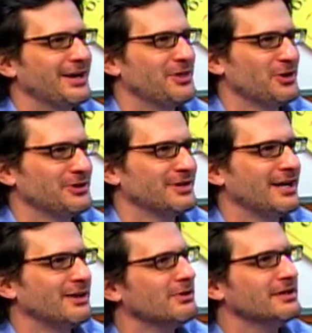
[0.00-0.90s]
I thought the
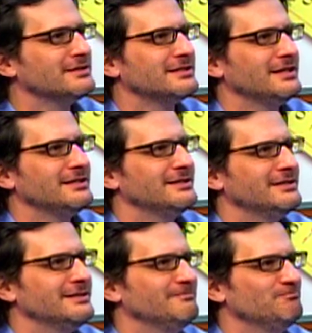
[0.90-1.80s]
Chiron said
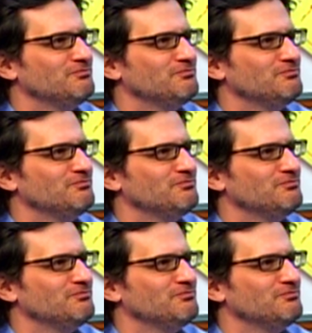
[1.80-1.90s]
uh,